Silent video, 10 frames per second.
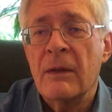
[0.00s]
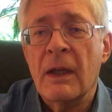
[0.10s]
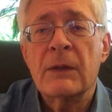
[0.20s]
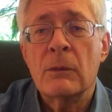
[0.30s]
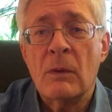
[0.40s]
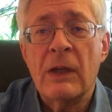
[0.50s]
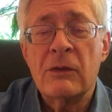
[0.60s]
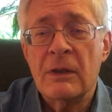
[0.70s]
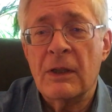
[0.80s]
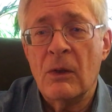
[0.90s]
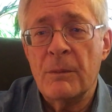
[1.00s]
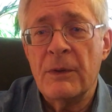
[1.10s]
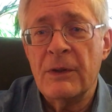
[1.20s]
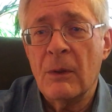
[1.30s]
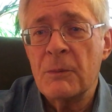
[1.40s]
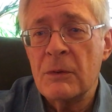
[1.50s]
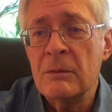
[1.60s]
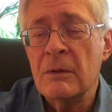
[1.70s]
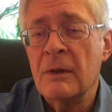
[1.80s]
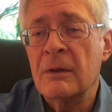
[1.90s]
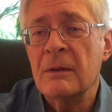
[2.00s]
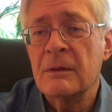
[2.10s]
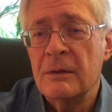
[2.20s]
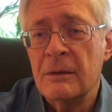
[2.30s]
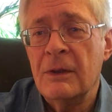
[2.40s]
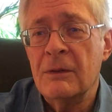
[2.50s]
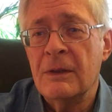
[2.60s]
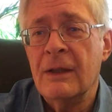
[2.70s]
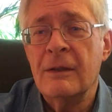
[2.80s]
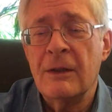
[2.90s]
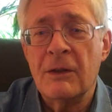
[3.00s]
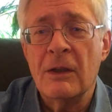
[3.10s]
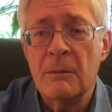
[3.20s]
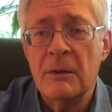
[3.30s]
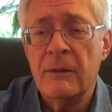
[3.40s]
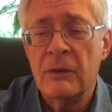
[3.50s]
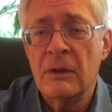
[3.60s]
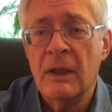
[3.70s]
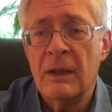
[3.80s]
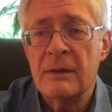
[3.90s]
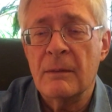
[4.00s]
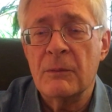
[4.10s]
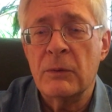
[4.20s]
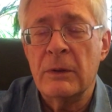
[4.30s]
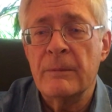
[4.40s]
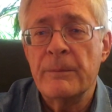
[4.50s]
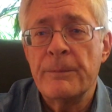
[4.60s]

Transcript: Thanks for watching, and I hope this helps you, get into therapy if you're not at some point.